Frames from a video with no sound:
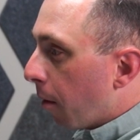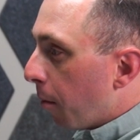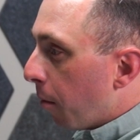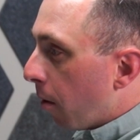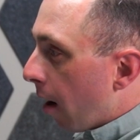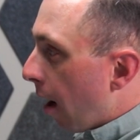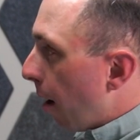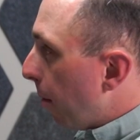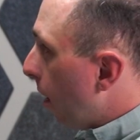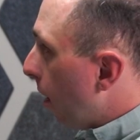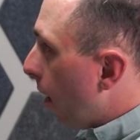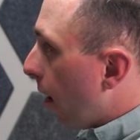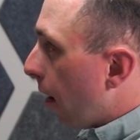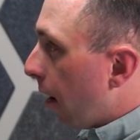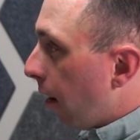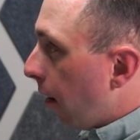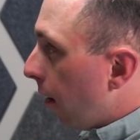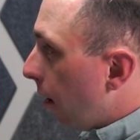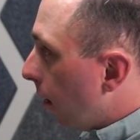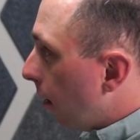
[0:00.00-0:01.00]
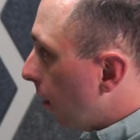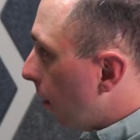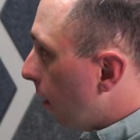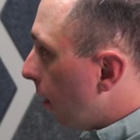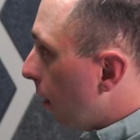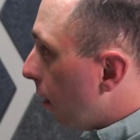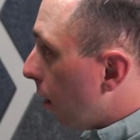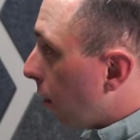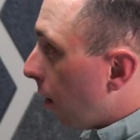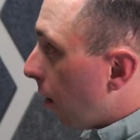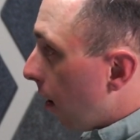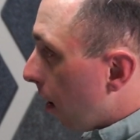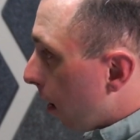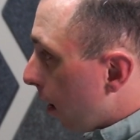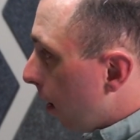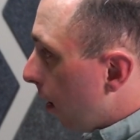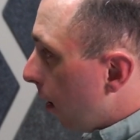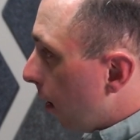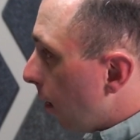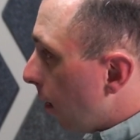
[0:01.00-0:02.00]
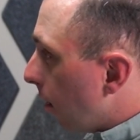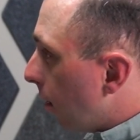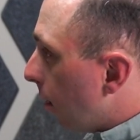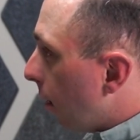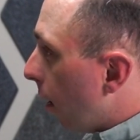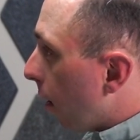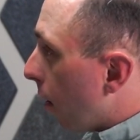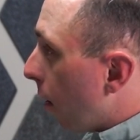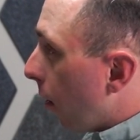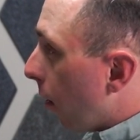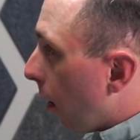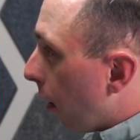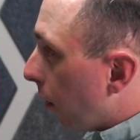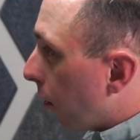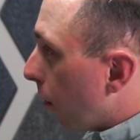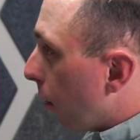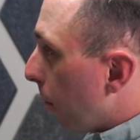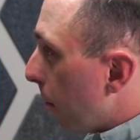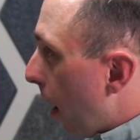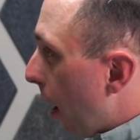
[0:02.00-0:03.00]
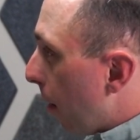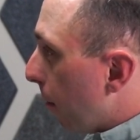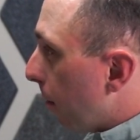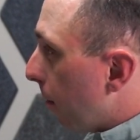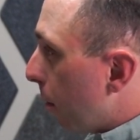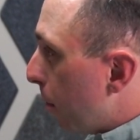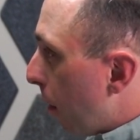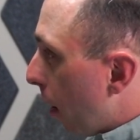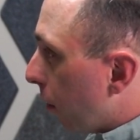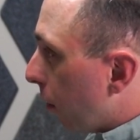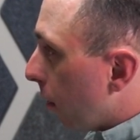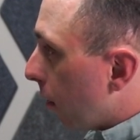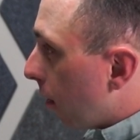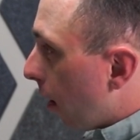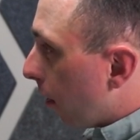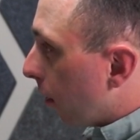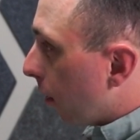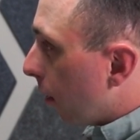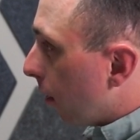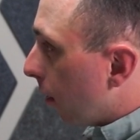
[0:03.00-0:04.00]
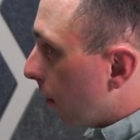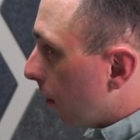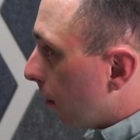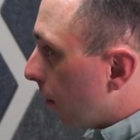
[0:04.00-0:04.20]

what I'm hearing, the talk is a congressional map special session.